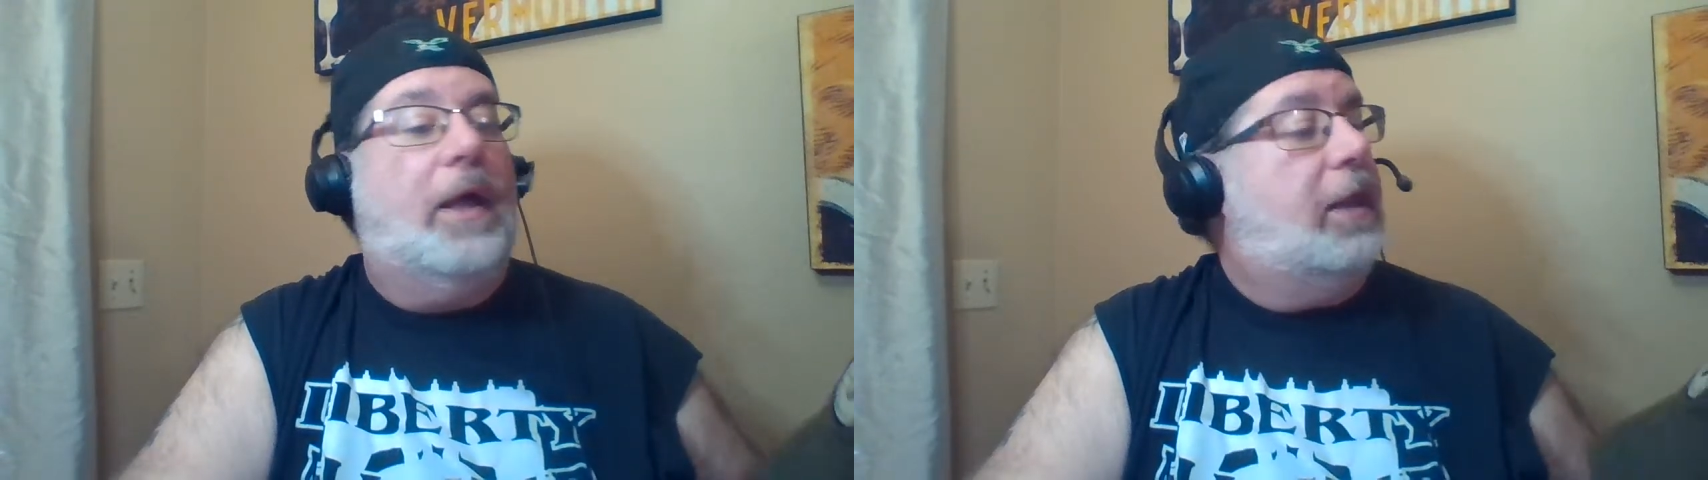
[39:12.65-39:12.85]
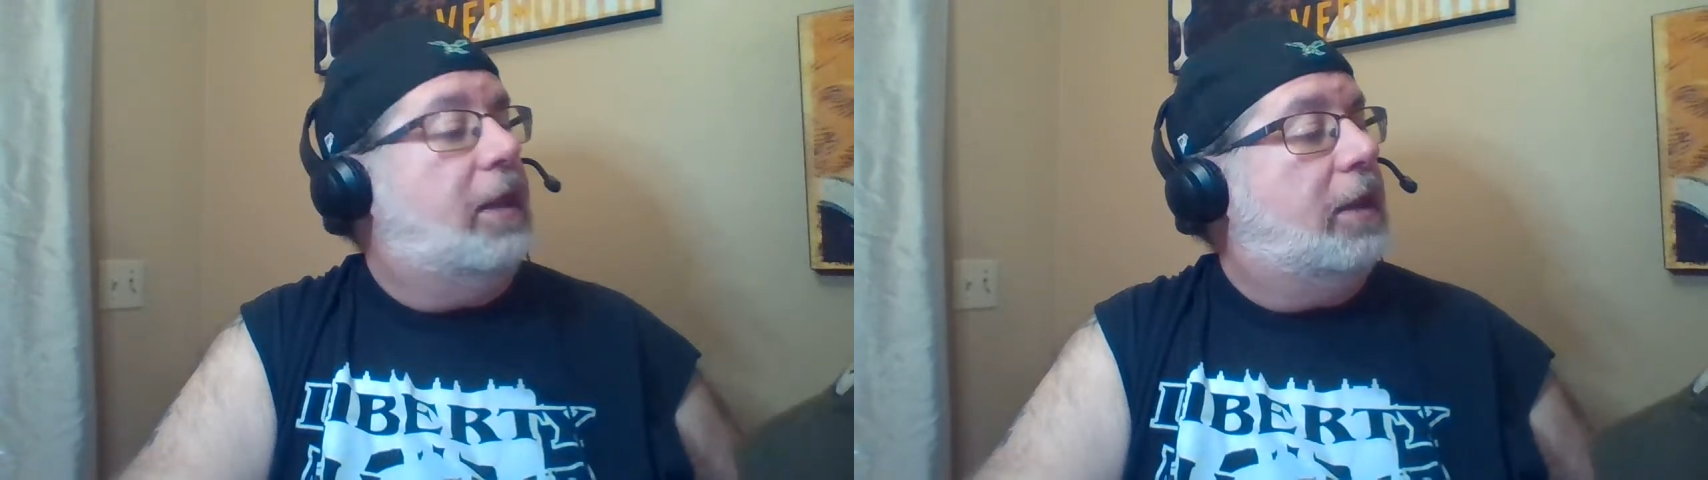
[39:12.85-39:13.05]

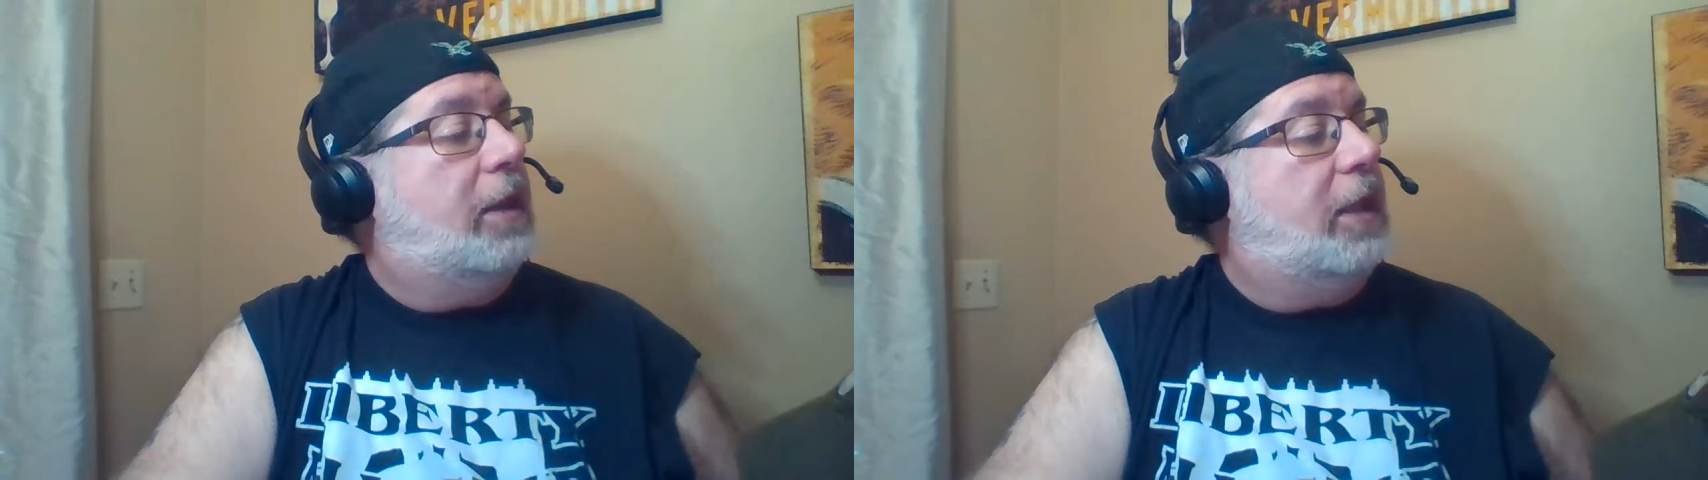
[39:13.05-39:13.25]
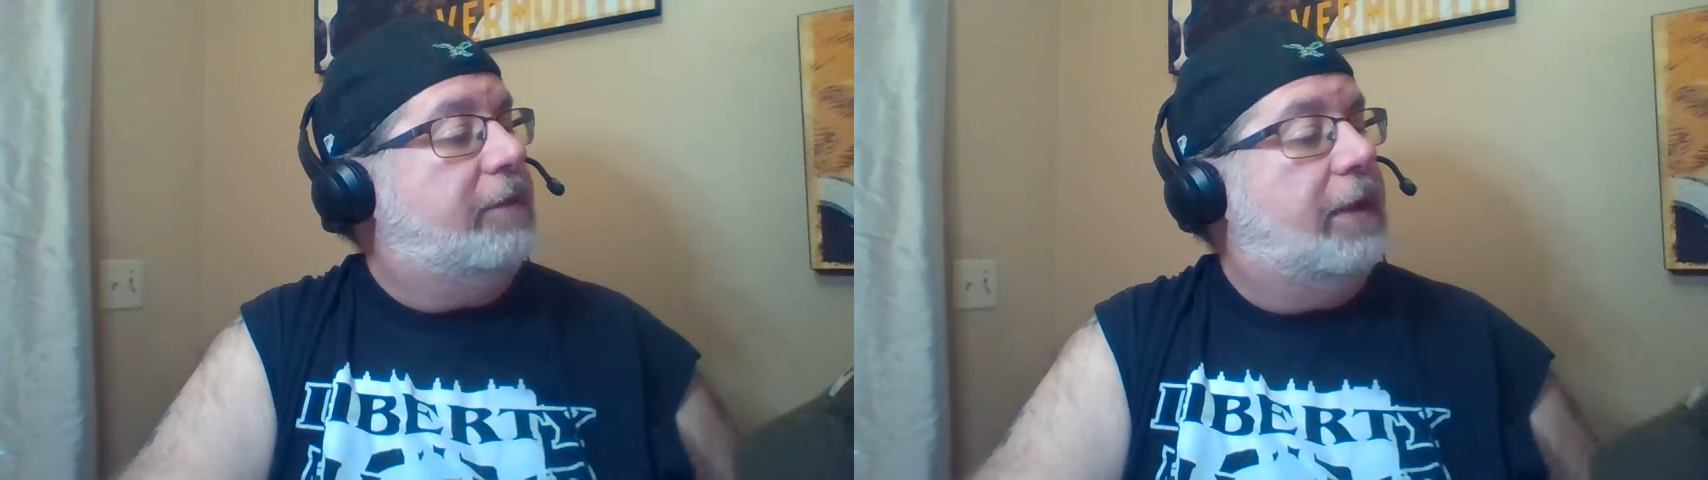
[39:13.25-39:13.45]
I
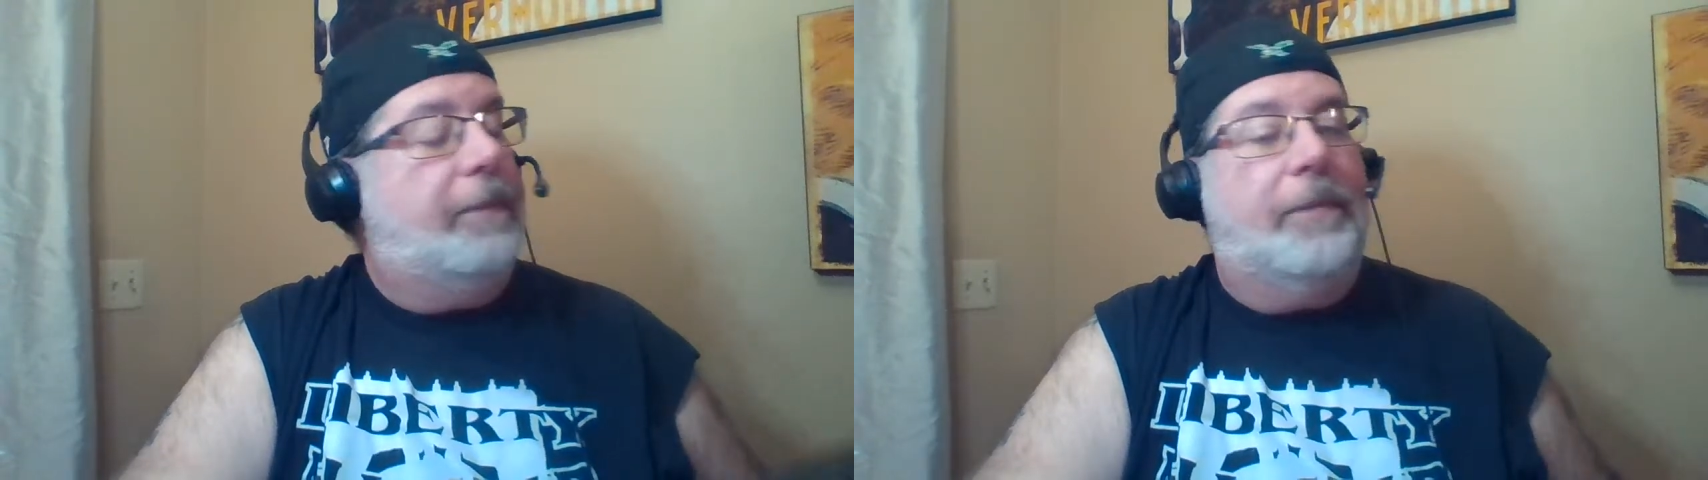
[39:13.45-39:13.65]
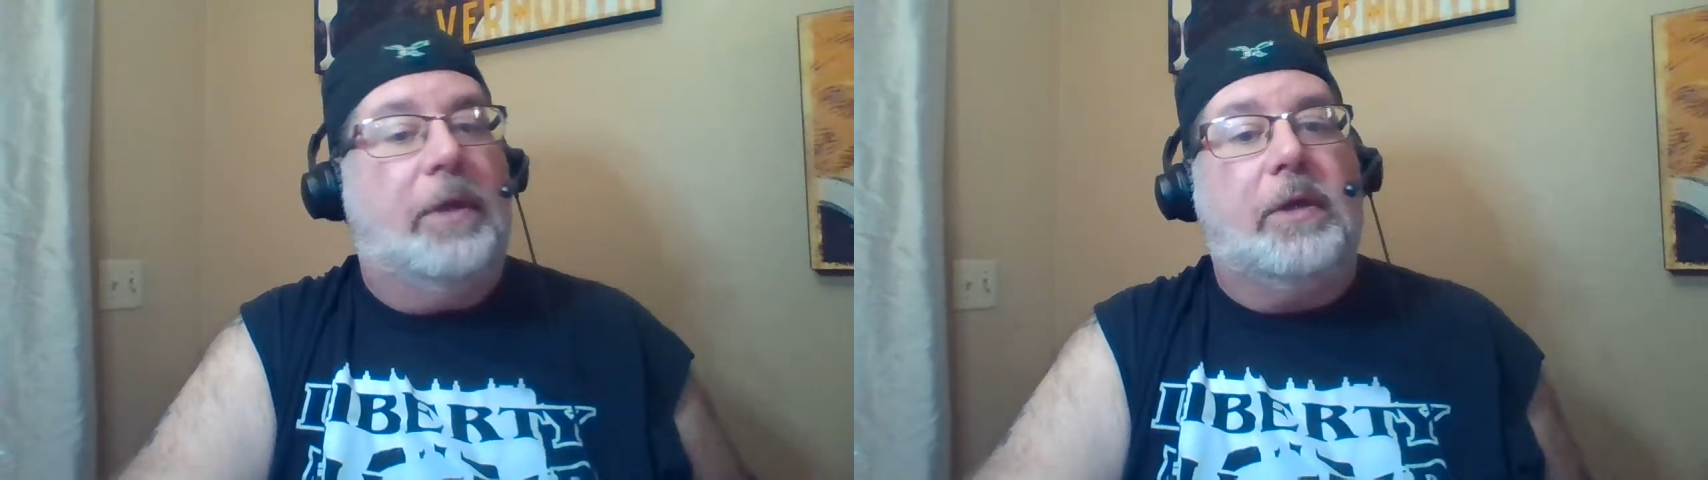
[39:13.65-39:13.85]
love it.
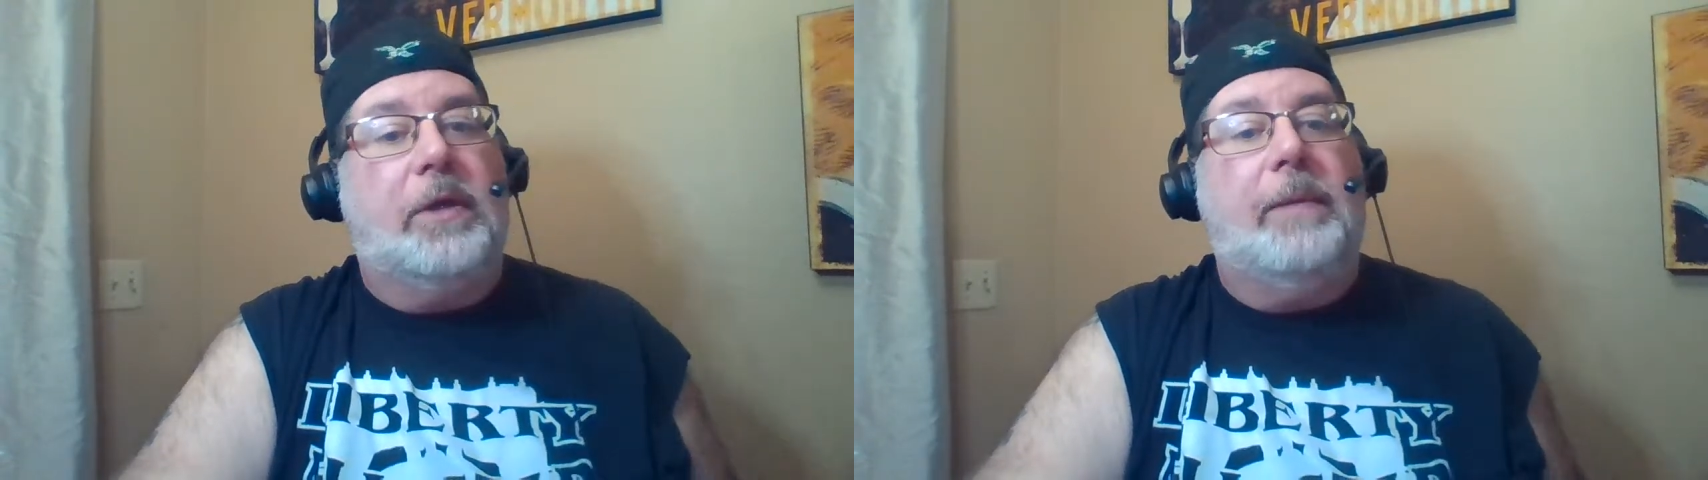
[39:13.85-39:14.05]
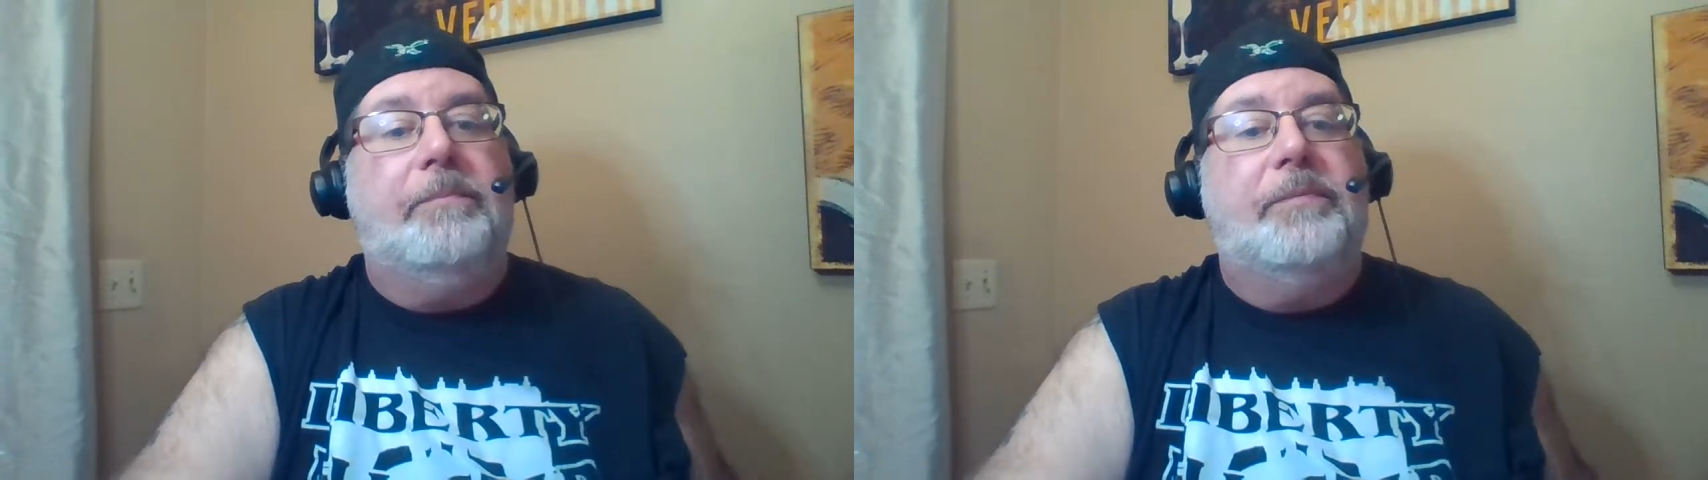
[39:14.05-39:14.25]
Okay.